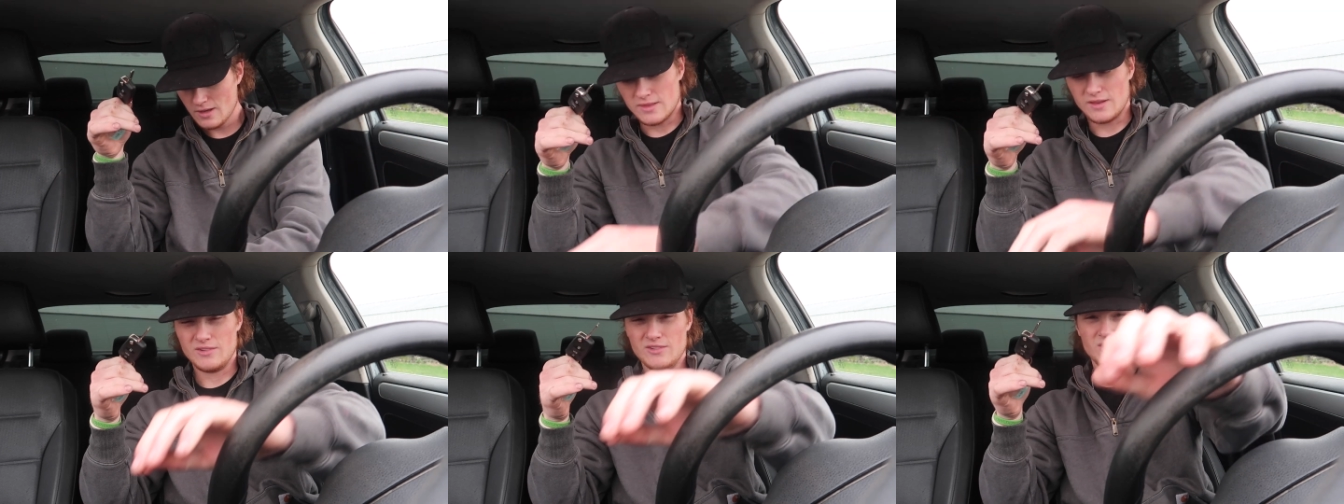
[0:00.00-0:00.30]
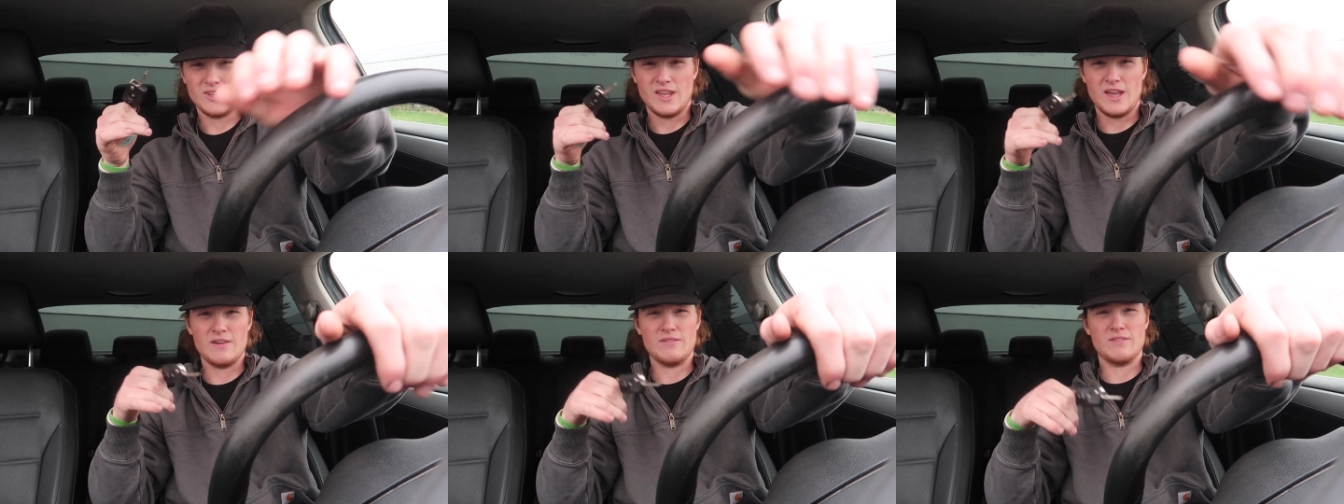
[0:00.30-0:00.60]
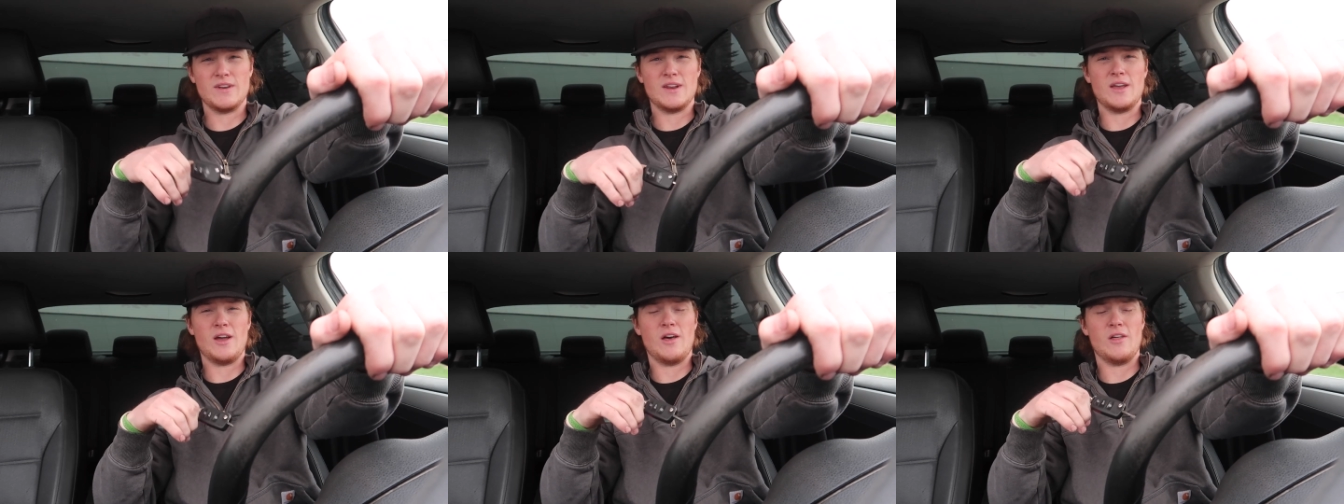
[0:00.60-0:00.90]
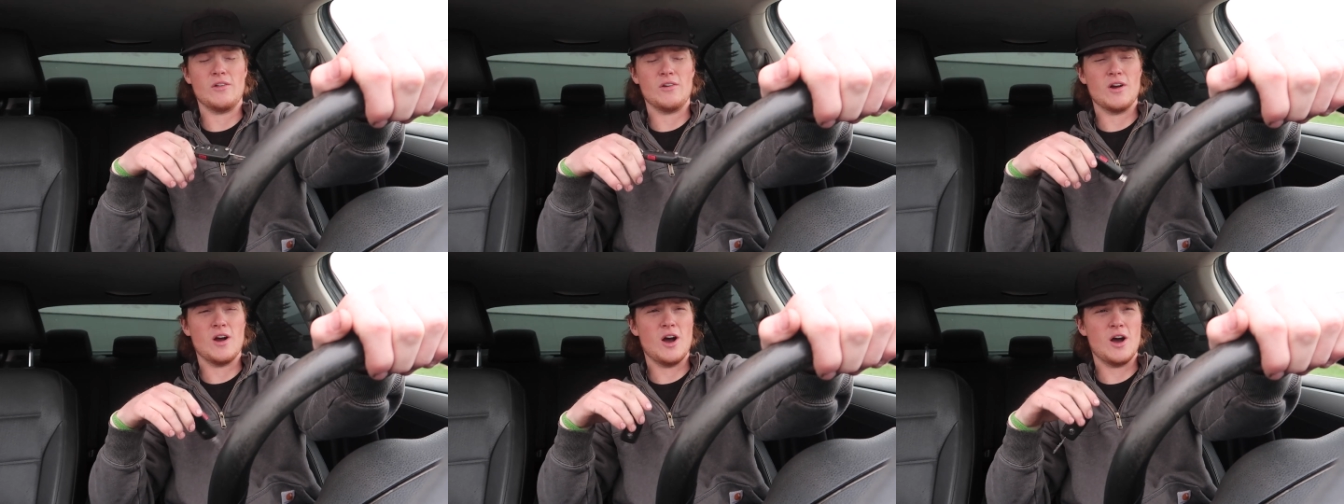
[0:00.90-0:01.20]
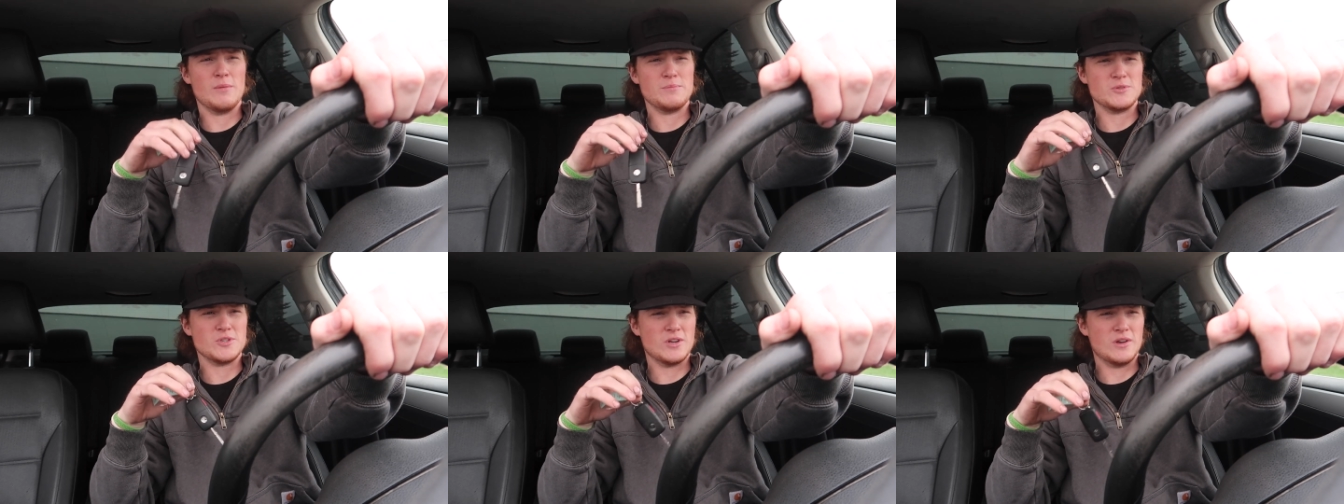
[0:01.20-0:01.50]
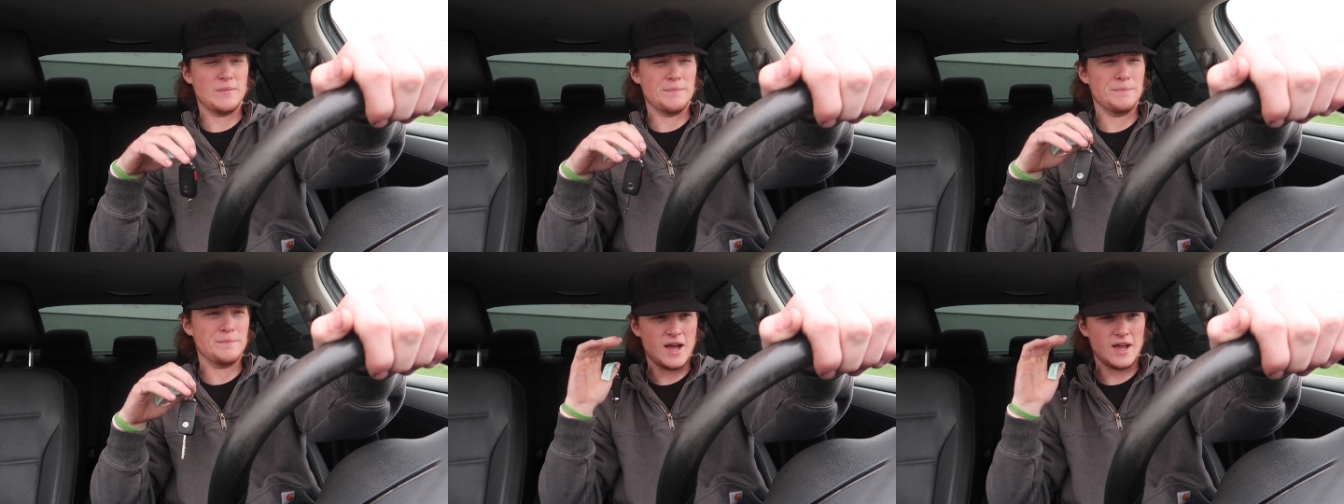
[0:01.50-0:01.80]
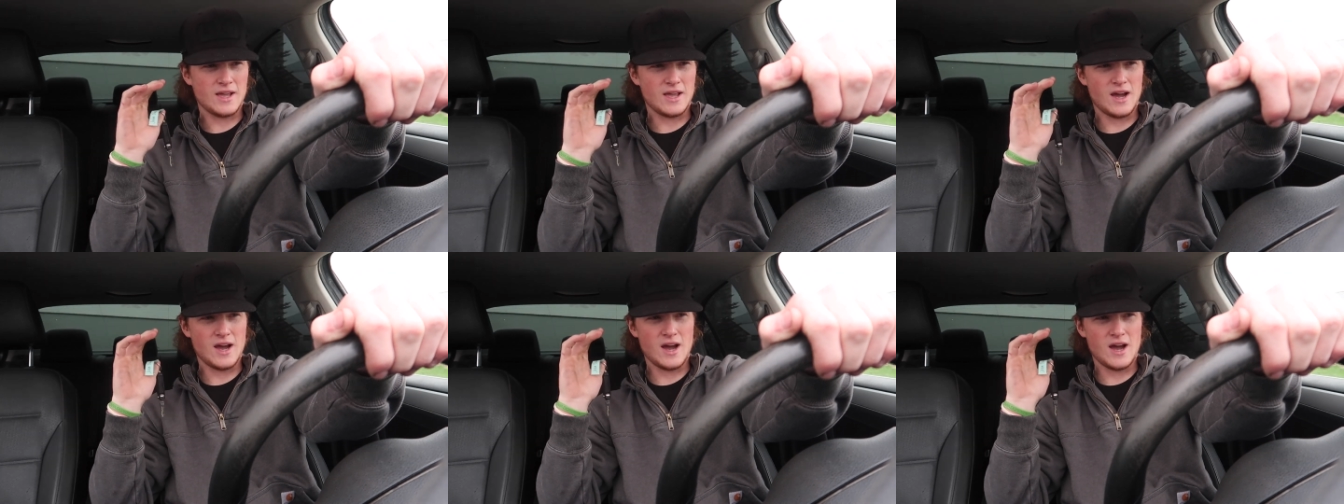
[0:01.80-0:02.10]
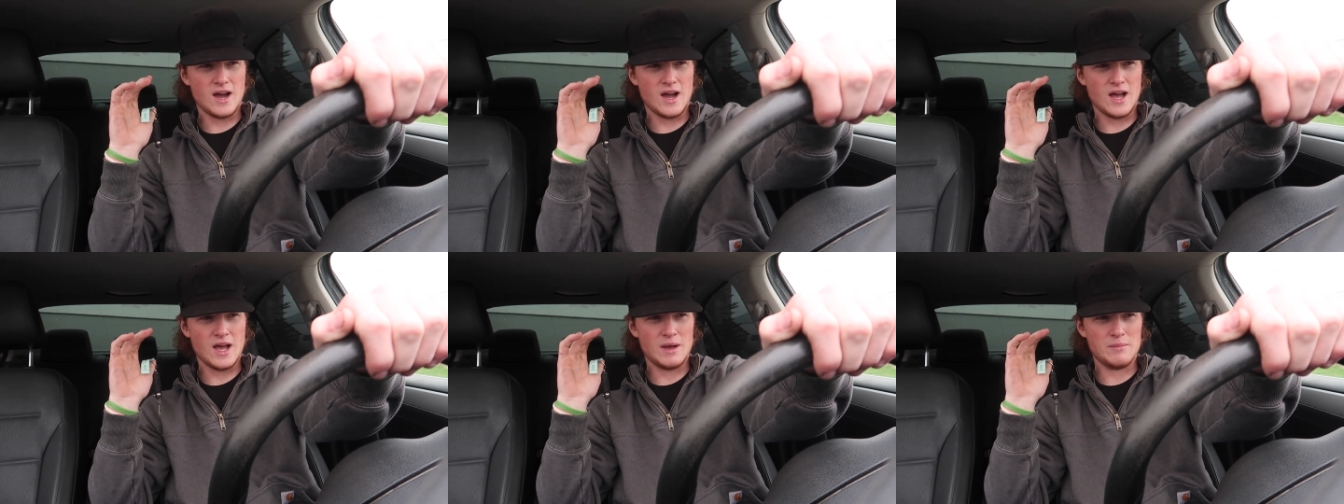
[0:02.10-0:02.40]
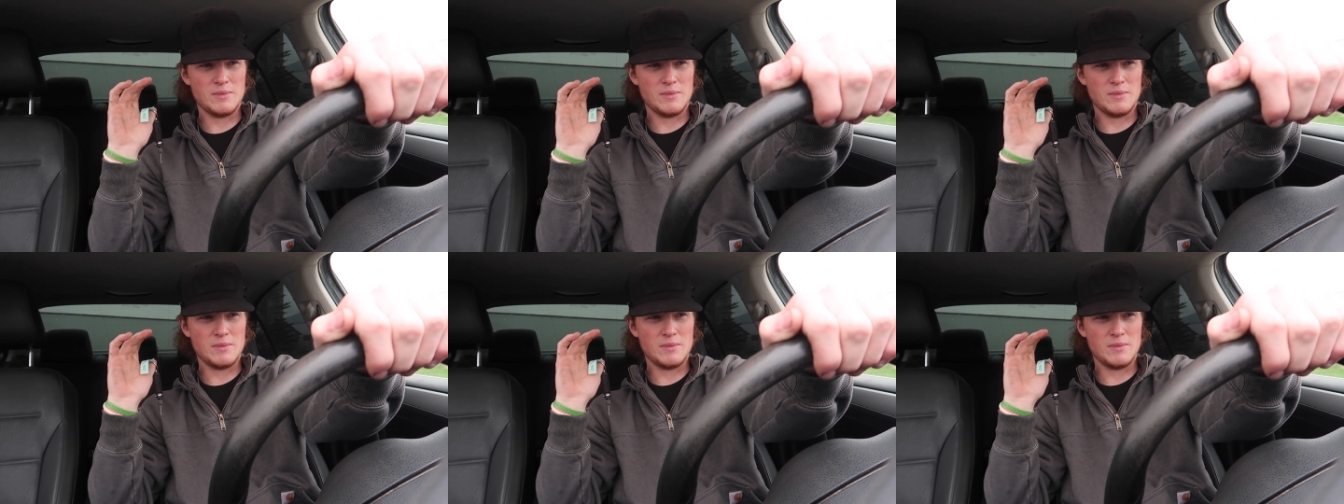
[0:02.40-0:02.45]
Didn't really have any other option. I got